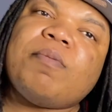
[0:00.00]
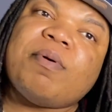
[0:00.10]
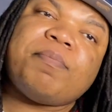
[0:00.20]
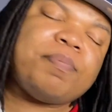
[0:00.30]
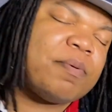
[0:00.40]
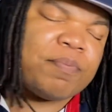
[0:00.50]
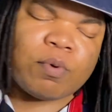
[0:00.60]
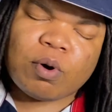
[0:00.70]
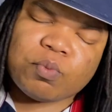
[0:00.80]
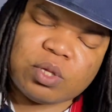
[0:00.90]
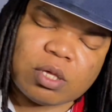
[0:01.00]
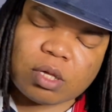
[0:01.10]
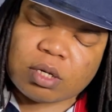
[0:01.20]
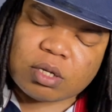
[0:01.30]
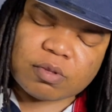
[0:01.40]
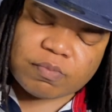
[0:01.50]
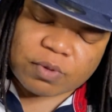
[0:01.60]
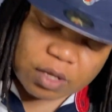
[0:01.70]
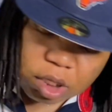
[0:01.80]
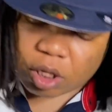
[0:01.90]
But before we end this
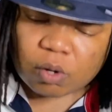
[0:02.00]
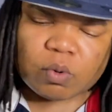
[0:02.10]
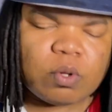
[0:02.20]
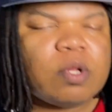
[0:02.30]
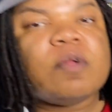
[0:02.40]
video,